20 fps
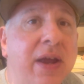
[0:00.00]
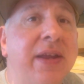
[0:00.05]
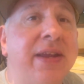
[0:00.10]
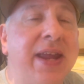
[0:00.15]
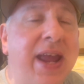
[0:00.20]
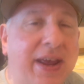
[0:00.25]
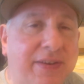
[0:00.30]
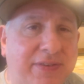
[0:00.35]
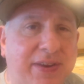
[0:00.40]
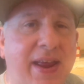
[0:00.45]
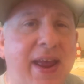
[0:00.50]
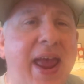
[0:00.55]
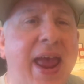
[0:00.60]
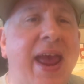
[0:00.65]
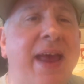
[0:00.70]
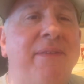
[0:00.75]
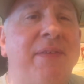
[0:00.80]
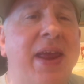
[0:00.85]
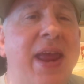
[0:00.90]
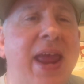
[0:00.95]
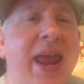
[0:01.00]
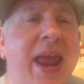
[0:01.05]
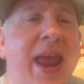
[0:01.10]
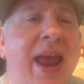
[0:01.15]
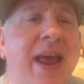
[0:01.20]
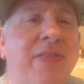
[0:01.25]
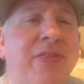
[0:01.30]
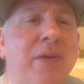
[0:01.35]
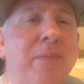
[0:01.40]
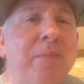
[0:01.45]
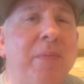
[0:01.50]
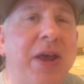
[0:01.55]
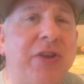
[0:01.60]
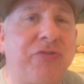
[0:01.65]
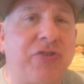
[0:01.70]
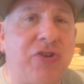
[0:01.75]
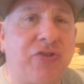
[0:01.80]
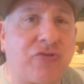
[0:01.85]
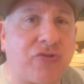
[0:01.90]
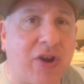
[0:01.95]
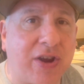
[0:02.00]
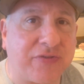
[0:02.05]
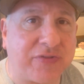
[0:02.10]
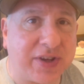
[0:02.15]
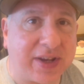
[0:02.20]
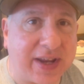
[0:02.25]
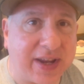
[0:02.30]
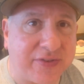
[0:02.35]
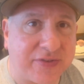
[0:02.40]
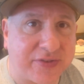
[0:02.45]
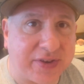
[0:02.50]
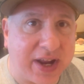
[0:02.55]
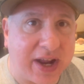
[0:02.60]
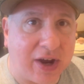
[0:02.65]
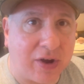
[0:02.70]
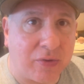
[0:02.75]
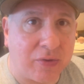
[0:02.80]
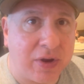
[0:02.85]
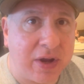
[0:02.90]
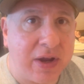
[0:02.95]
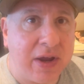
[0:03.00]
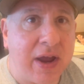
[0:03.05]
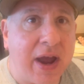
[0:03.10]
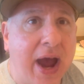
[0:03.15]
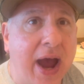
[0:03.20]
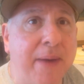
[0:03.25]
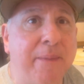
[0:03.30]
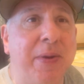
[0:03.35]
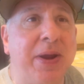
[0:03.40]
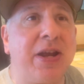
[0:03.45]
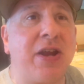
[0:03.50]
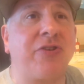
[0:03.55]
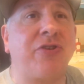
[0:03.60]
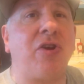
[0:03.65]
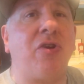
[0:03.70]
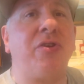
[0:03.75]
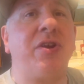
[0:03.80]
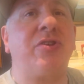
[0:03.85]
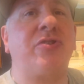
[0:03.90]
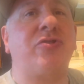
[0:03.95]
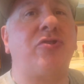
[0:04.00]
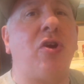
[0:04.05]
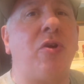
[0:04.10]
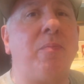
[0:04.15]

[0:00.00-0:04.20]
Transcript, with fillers: Yes, and and the Messi starts to Costello. Okay. I mean, there's only so